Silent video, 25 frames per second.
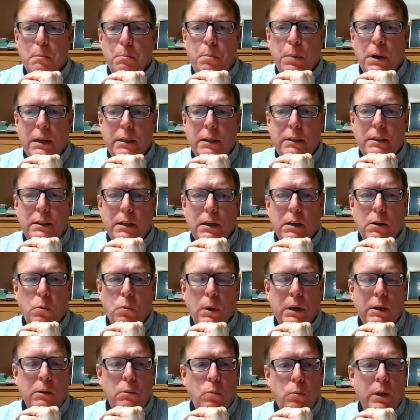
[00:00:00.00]
But
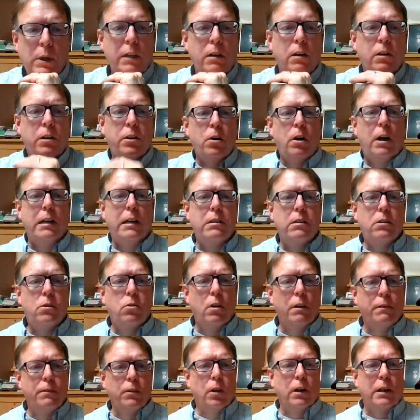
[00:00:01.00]
what are your thoughts
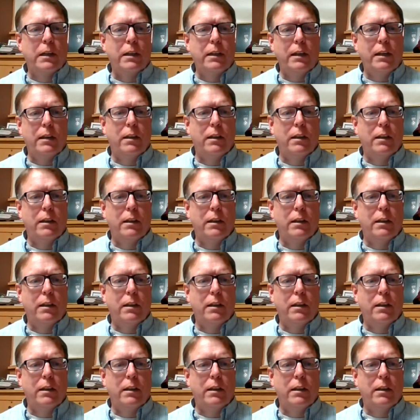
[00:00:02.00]
sort of looking